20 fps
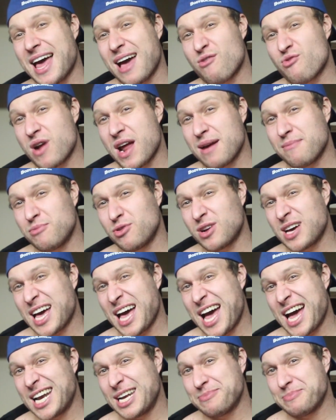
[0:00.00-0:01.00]
that ramble
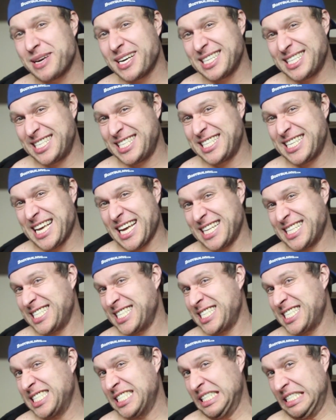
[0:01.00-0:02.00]
kind of made
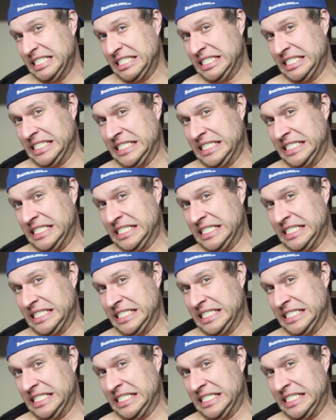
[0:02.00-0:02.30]
sense.